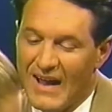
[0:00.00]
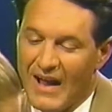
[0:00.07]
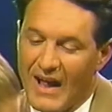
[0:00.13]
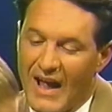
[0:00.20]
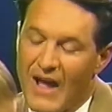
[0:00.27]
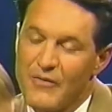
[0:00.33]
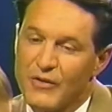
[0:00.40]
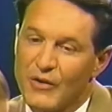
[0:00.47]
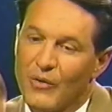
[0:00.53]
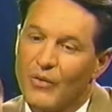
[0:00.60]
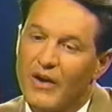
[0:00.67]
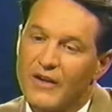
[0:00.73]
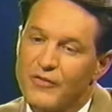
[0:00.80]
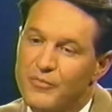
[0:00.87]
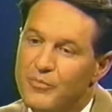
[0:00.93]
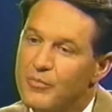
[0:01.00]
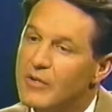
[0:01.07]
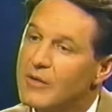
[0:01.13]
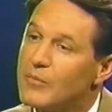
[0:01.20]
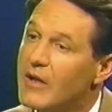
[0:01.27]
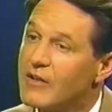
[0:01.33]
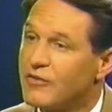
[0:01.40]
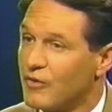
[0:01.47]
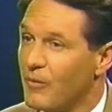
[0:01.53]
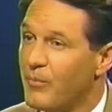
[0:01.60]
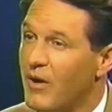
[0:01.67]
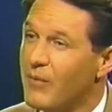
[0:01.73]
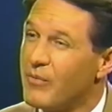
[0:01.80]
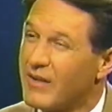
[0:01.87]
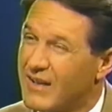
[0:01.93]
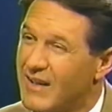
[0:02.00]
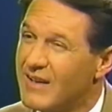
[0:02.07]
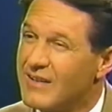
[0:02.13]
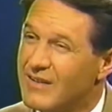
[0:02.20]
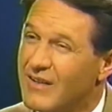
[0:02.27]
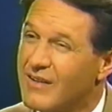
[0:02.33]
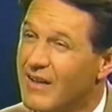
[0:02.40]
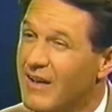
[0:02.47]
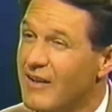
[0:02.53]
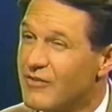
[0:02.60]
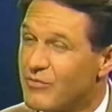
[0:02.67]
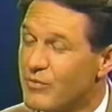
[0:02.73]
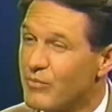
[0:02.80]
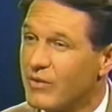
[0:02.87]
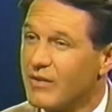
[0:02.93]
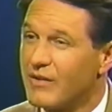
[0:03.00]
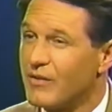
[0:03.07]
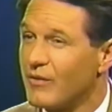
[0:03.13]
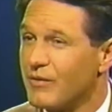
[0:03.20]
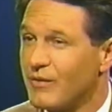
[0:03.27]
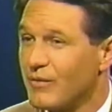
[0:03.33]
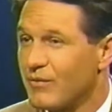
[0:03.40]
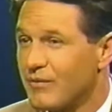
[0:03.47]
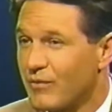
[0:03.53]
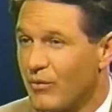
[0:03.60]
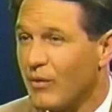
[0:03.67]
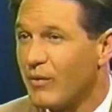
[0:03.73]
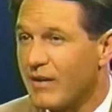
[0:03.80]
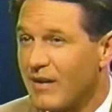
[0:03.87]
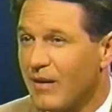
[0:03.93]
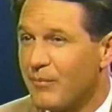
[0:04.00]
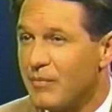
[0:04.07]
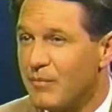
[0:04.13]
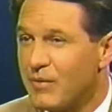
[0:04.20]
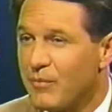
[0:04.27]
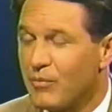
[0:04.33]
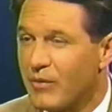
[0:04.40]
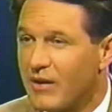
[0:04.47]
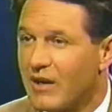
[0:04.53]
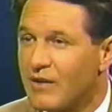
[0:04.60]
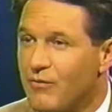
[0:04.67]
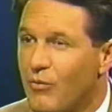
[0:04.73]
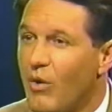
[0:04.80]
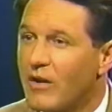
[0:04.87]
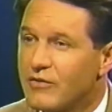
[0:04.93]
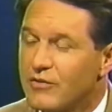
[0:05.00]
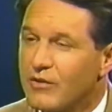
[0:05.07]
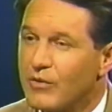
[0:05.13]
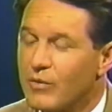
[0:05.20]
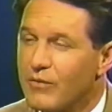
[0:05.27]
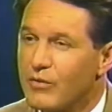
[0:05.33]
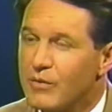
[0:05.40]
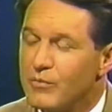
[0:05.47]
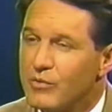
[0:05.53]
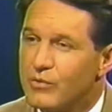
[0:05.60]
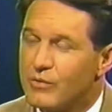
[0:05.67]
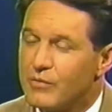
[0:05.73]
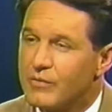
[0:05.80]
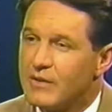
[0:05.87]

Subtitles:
having your life being made so public at a young age when really you're growing up and people are kind of watching your every move?